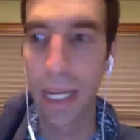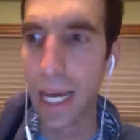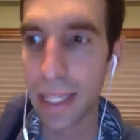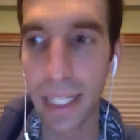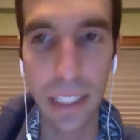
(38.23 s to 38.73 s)

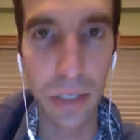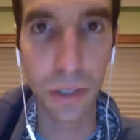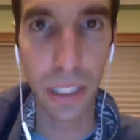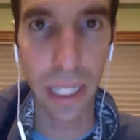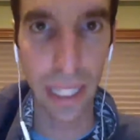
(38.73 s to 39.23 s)
And that's
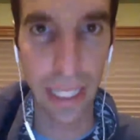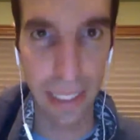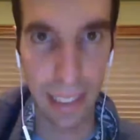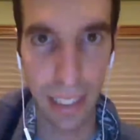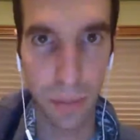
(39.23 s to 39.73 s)
usually at that
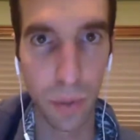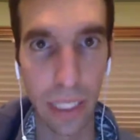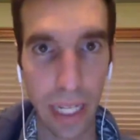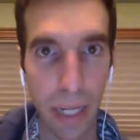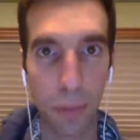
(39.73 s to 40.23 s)

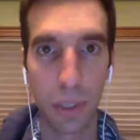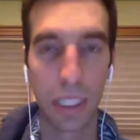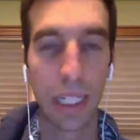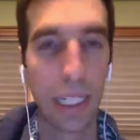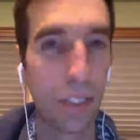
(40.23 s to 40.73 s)

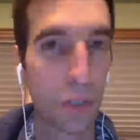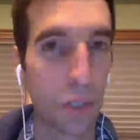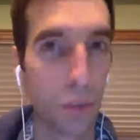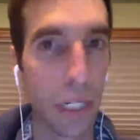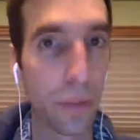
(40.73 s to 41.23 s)
6.9%
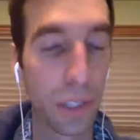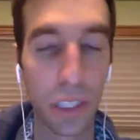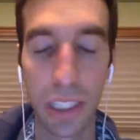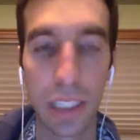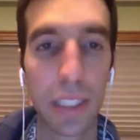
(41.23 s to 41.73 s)
interest rate, which
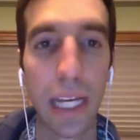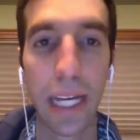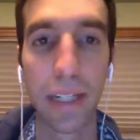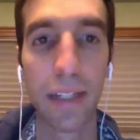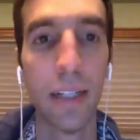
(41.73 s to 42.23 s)
is
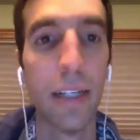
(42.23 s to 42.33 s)
insane.